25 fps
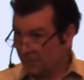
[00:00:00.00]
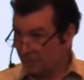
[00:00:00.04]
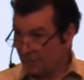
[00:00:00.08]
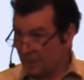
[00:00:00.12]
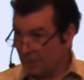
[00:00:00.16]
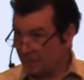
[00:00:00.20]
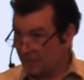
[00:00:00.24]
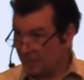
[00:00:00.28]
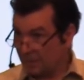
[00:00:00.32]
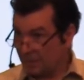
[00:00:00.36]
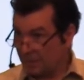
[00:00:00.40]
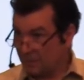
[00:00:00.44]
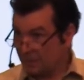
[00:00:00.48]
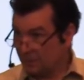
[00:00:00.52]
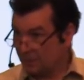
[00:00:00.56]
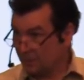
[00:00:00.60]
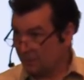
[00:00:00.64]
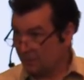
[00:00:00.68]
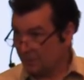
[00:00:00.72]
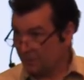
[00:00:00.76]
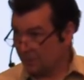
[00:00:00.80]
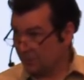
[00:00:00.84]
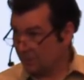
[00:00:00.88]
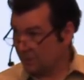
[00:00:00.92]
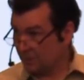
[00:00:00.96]
maybe
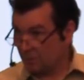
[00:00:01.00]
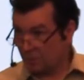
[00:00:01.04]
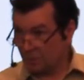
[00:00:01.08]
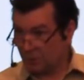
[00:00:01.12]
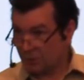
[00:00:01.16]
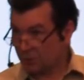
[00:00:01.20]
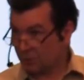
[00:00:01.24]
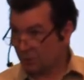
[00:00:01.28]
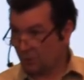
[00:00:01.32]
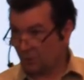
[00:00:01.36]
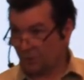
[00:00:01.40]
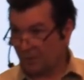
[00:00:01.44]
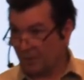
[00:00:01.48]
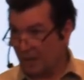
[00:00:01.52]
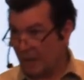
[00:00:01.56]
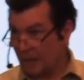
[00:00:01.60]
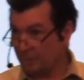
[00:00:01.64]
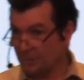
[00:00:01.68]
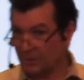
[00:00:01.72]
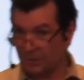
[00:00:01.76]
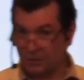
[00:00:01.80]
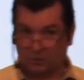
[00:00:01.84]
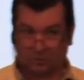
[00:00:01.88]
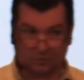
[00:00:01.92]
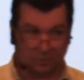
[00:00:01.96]
there's emotional
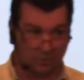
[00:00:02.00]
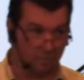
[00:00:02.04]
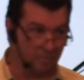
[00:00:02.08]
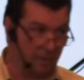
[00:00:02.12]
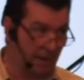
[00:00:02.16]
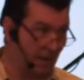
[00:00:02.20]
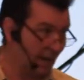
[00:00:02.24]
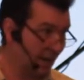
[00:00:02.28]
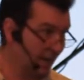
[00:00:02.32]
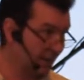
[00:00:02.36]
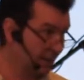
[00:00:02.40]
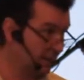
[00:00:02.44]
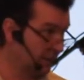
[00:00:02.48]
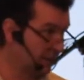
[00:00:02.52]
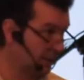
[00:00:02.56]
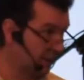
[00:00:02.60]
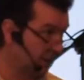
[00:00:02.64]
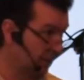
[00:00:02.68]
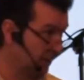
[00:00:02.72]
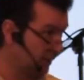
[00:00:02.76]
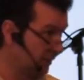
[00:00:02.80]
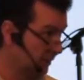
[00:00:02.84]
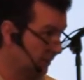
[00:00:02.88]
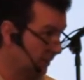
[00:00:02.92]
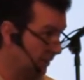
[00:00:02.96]
damage from past
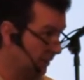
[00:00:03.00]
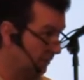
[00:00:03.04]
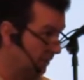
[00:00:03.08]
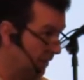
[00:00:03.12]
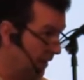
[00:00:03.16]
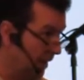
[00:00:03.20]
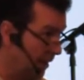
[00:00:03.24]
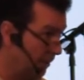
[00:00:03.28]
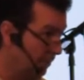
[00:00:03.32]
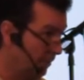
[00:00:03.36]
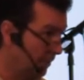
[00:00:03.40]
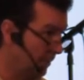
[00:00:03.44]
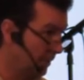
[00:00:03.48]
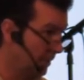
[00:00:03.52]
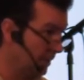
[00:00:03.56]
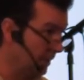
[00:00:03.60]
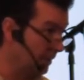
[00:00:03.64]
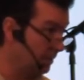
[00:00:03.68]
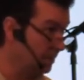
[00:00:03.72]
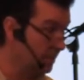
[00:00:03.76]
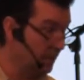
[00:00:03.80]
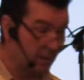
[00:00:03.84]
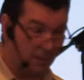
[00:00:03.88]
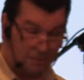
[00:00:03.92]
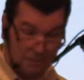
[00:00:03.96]
things that have happened.
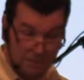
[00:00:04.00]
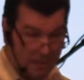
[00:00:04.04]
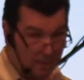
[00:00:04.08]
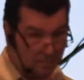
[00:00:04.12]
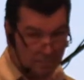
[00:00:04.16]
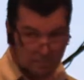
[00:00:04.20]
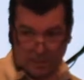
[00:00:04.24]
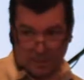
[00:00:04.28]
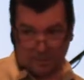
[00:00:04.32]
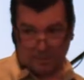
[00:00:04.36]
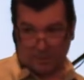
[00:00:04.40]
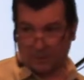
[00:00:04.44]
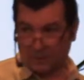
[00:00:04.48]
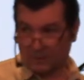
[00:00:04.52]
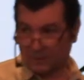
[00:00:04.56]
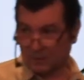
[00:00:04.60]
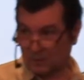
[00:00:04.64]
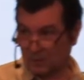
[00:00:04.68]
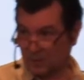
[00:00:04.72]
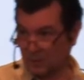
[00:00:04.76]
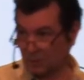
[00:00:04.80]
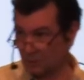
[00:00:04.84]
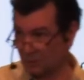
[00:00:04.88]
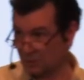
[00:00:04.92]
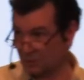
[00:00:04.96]
And yeah, maybe
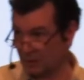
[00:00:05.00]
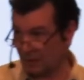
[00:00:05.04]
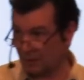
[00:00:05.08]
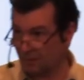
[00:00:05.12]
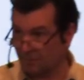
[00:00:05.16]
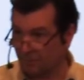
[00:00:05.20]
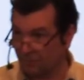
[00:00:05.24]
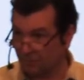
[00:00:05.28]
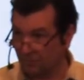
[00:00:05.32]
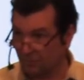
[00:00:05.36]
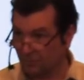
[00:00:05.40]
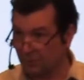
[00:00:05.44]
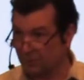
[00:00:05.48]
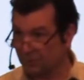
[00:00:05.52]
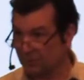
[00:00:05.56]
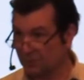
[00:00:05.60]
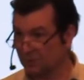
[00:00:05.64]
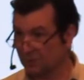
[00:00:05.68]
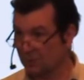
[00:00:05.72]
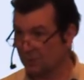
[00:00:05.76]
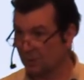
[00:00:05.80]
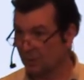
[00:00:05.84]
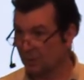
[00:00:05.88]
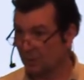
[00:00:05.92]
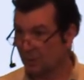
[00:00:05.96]
that's, there's
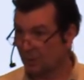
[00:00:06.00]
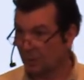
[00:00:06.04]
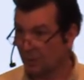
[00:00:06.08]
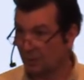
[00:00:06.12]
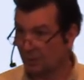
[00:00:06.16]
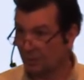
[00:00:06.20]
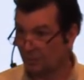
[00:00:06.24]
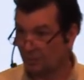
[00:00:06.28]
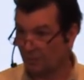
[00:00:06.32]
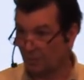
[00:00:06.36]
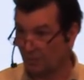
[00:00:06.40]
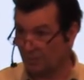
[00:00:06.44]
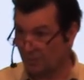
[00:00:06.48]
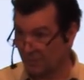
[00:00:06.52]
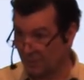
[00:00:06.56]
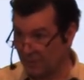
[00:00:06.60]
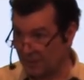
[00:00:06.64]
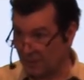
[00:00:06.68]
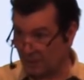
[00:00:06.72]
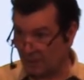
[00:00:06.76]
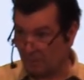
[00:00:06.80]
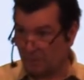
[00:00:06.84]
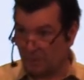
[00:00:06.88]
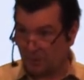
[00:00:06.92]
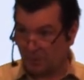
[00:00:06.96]
influence from
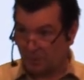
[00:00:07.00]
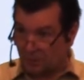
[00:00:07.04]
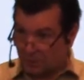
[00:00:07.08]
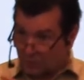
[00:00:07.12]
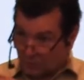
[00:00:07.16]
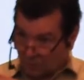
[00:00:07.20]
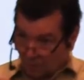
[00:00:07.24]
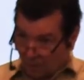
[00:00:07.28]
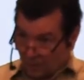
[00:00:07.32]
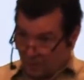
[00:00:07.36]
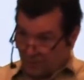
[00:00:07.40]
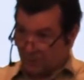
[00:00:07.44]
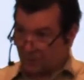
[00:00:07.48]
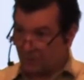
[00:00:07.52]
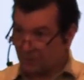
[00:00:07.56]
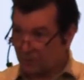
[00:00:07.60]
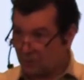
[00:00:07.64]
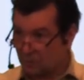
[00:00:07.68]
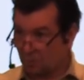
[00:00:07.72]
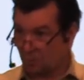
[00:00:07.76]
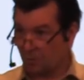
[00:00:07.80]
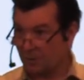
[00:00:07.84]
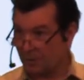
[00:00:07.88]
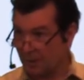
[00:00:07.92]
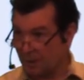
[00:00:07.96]
the enemy who's trying to
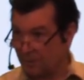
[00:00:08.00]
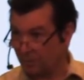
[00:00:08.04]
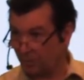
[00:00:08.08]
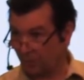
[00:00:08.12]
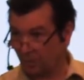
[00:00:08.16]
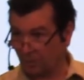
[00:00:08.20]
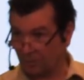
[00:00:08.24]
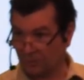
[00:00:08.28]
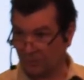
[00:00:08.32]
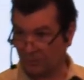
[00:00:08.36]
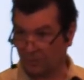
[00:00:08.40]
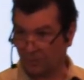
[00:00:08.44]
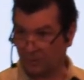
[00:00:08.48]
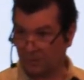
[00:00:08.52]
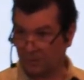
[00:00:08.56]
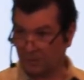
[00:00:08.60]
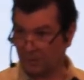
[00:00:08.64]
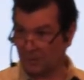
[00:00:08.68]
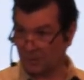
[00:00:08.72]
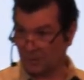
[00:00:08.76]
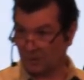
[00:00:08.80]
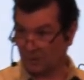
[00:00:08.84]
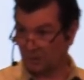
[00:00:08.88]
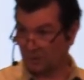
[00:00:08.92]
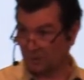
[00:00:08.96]
destroy that person
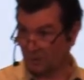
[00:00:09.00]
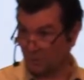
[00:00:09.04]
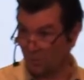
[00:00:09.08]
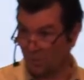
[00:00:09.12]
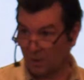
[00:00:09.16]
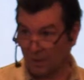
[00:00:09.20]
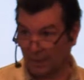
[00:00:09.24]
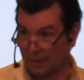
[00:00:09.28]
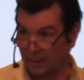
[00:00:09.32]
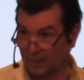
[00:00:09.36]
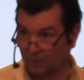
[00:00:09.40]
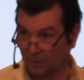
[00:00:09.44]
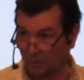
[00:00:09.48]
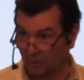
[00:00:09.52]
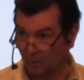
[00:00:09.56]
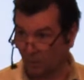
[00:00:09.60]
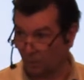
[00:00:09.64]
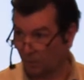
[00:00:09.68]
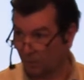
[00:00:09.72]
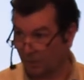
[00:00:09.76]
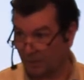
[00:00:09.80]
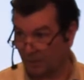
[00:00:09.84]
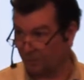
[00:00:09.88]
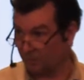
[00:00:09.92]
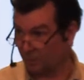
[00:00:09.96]
in a certain way
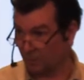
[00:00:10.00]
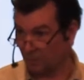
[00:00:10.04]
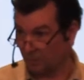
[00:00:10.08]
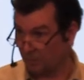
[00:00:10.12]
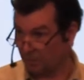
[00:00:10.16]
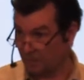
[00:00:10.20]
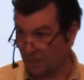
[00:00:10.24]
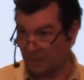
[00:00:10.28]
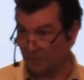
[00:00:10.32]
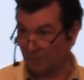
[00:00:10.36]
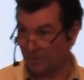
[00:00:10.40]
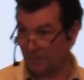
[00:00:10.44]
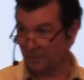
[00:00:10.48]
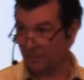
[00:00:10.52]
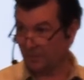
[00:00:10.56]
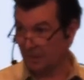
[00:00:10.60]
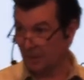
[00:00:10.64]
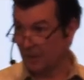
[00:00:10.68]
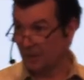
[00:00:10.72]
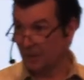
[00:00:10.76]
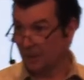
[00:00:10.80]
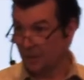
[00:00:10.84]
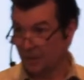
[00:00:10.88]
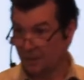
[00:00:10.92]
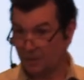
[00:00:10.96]
or whatever. Or maybe,
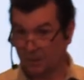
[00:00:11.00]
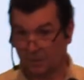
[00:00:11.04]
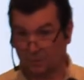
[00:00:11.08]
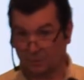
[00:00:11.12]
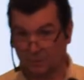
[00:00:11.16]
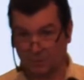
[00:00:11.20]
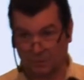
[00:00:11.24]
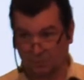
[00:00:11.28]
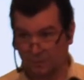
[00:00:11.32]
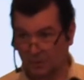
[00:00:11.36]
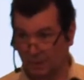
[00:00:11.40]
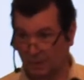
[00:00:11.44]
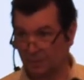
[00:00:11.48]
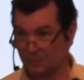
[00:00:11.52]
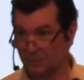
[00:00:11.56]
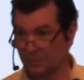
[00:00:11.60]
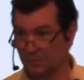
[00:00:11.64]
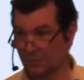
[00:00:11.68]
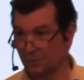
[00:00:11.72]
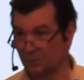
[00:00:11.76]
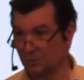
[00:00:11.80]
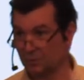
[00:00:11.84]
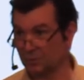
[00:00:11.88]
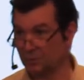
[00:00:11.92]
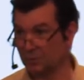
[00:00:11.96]
you know,
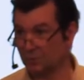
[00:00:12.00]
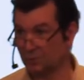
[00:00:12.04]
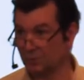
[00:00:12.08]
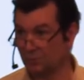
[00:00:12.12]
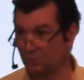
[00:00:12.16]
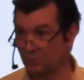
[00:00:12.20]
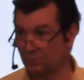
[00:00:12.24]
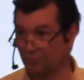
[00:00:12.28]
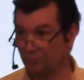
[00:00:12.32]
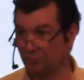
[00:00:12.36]
sometimes there's,